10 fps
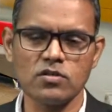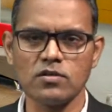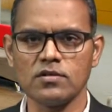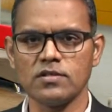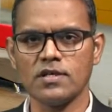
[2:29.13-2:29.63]

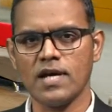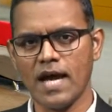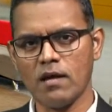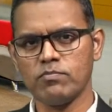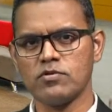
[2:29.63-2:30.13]
Though the
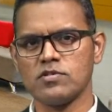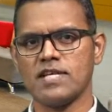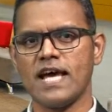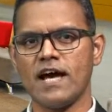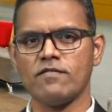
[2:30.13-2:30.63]
airports
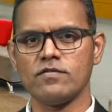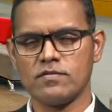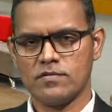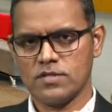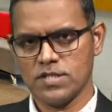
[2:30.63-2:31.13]
have
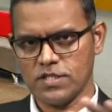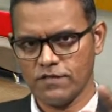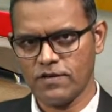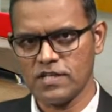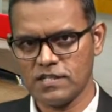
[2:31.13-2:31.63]
two
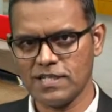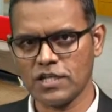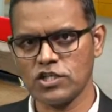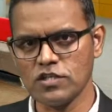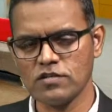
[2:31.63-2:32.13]
different
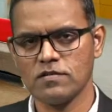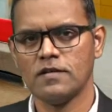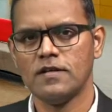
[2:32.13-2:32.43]
sections,